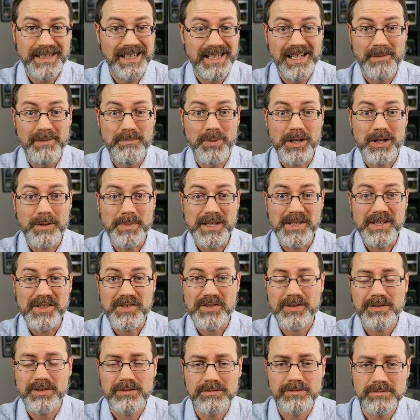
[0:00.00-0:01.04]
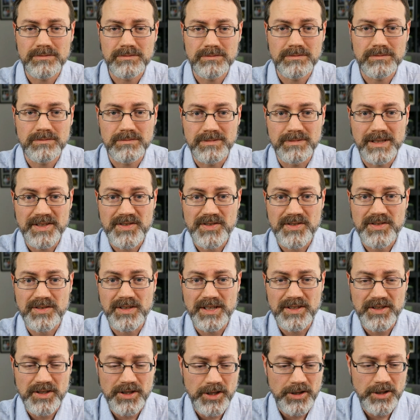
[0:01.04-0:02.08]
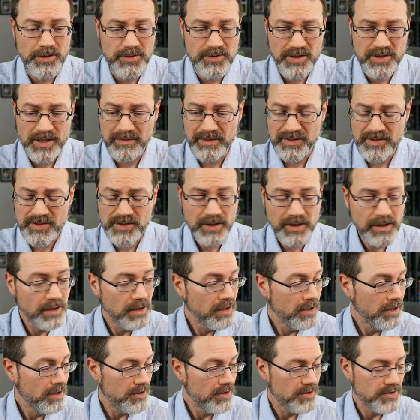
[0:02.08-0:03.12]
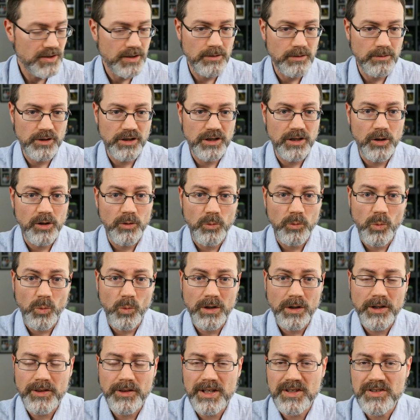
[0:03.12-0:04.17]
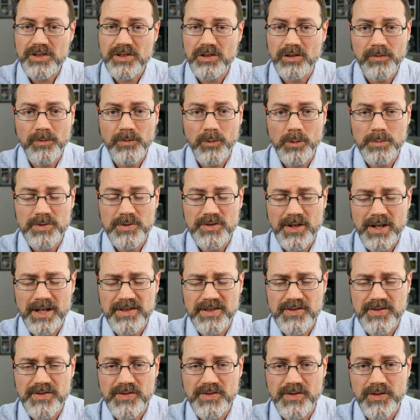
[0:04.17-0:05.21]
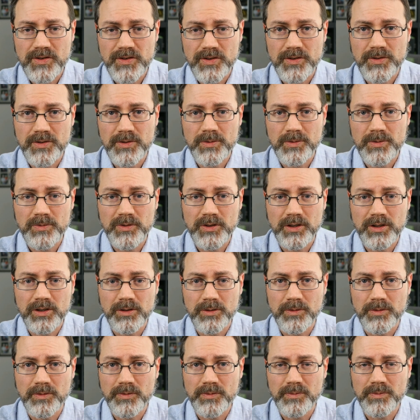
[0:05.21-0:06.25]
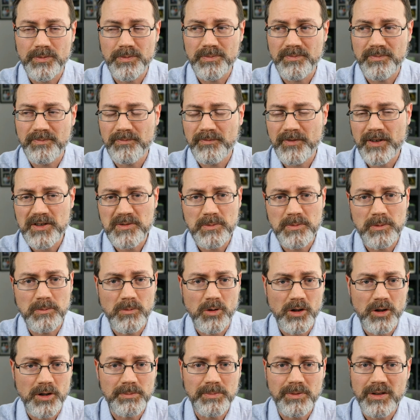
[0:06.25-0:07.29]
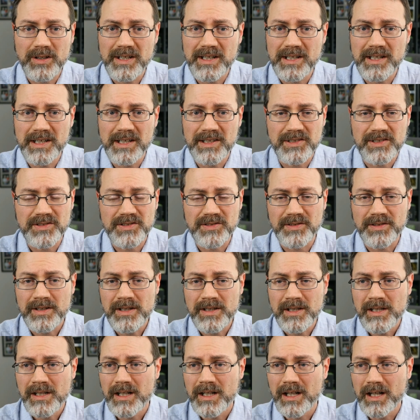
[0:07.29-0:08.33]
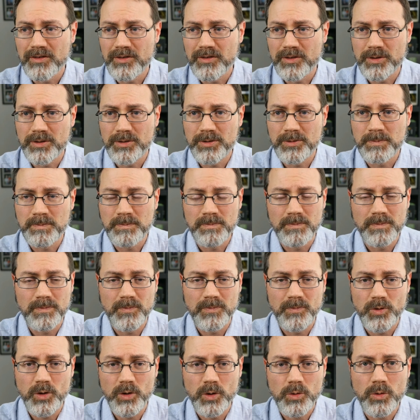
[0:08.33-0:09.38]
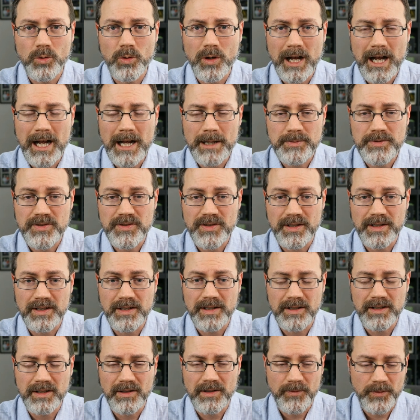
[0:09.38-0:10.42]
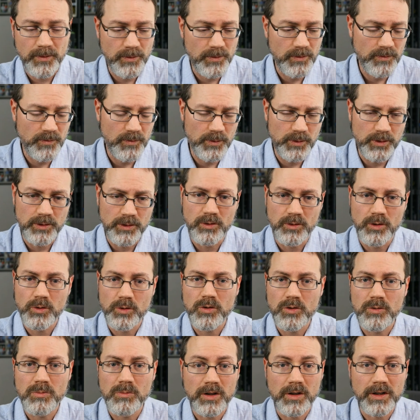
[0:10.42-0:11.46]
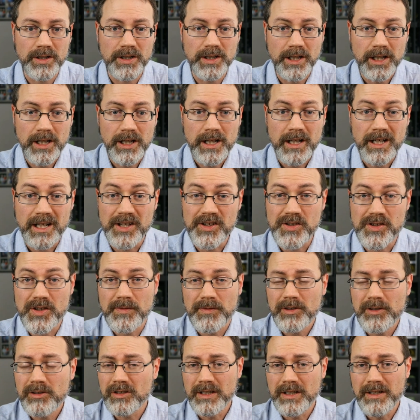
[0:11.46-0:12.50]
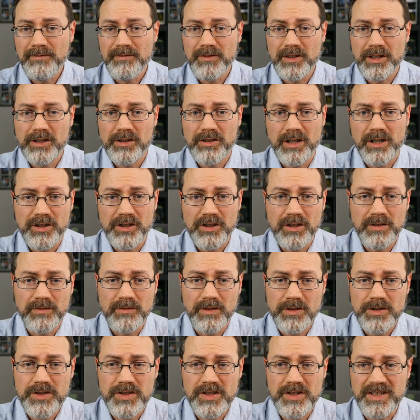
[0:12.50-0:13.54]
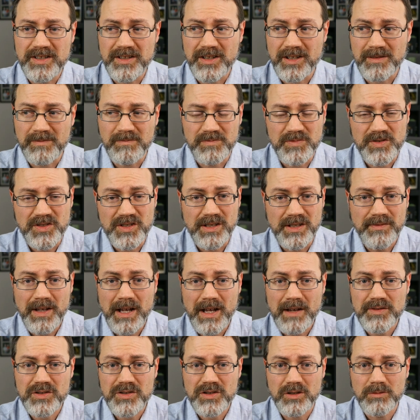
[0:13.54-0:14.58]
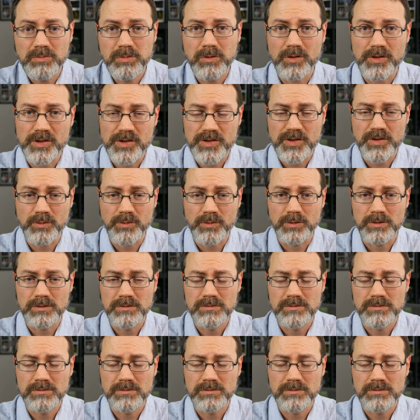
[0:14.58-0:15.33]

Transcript: $1 a piece. That's huge savings. So one of the things to look for, besides the Facebook Marketplace and other local apps that for your local market, is if you live near a university, see if they have a surplus store.